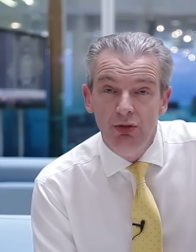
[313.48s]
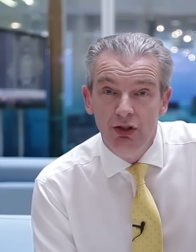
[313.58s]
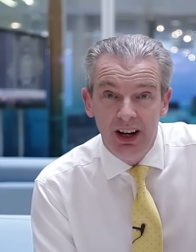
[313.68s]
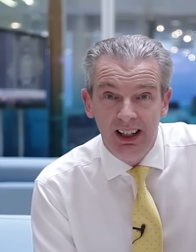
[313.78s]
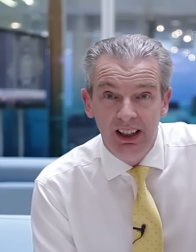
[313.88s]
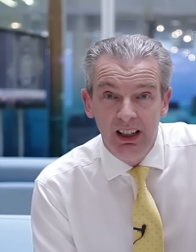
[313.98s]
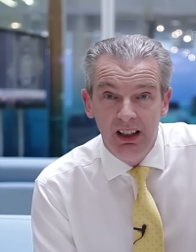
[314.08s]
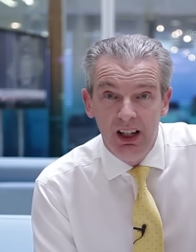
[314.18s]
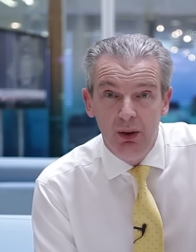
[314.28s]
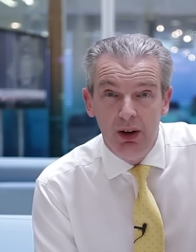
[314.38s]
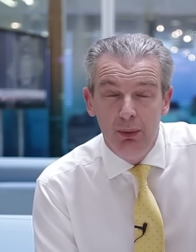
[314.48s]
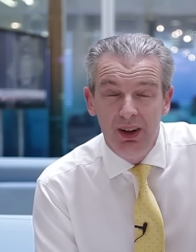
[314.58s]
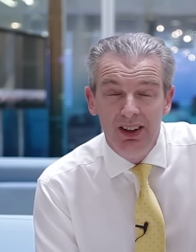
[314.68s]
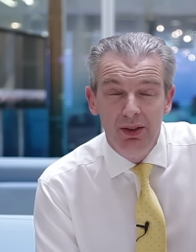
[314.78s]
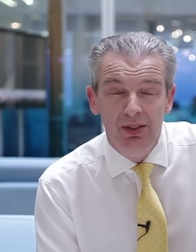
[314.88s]
tracking lower?
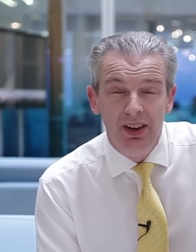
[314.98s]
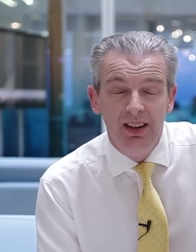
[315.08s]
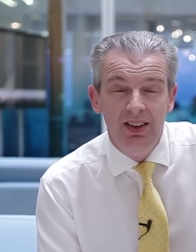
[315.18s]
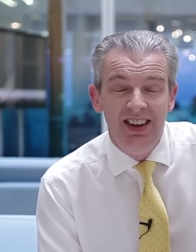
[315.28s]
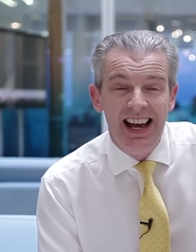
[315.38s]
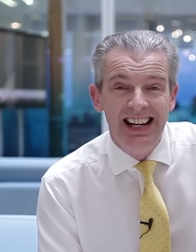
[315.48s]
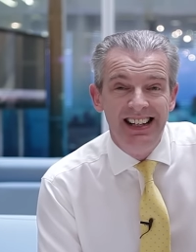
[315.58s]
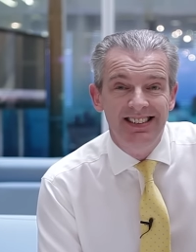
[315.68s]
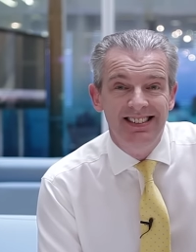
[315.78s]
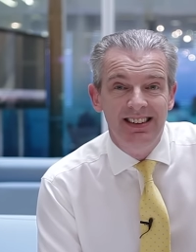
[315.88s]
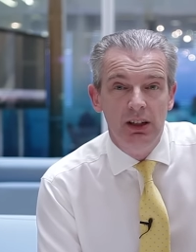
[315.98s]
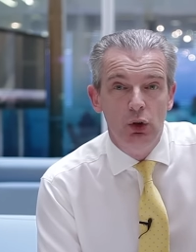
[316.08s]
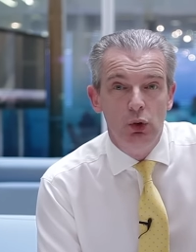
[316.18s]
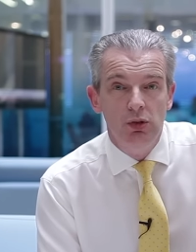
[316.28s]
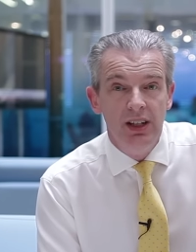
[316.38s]
Well, I don't think there's any
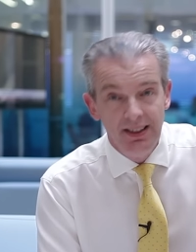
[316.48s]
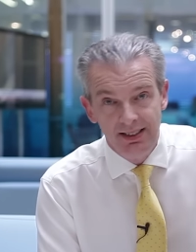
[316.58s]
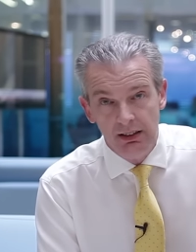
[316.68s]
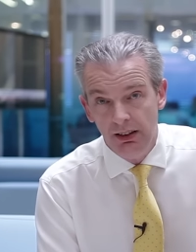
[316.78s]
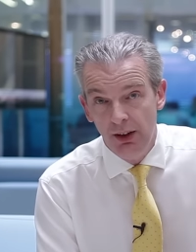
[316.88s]
single reason.